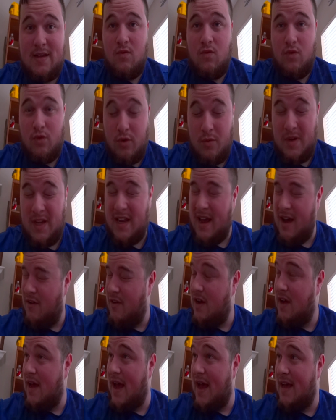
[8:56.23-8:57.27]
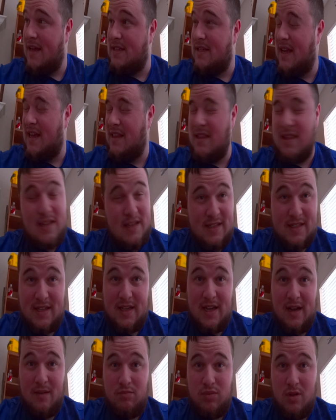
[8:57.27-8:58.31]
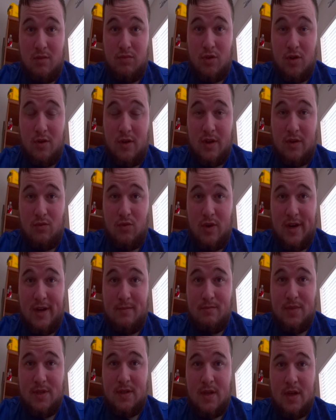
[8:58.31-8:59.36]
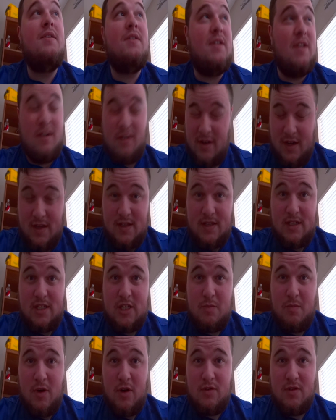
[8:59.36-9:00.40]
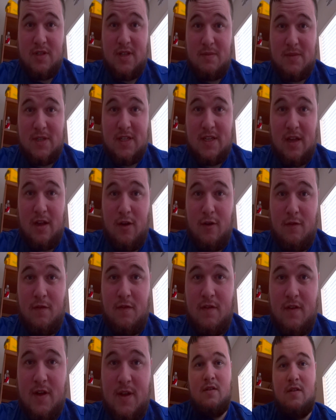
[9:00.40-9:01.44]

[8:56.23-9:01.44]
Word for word: Ruby now has at least a couple of broken ribs. Tyrian's exposed himself.